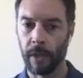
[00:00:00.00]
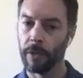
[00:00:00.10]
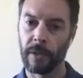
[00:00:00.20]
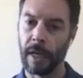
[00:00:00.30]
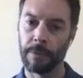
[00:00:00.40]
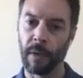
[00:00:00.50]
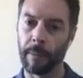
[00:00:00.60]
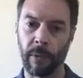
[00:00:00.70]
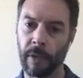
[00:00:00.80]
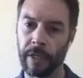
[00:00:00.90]
those guys
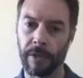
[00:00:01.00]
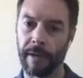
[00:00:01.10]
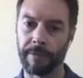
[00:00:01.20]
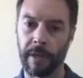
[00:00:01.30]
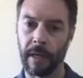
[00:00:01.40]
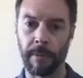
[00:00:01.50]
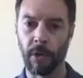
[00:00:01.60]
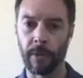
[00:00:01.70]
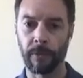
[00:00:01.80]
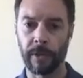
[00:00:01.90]
probably won't get drafted
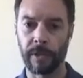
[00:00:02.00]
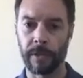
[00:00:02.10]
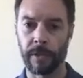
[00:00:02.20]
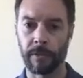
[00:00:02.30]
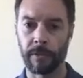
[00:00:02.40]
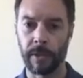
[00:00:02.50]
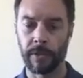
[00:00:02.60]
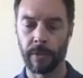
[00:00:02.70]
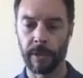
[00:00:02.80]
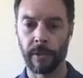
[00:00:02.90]
anymore, which is
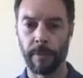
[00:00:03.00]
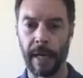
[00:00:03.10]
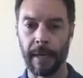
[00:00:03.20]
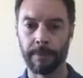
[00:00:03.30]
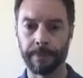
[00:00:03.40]
really too bad.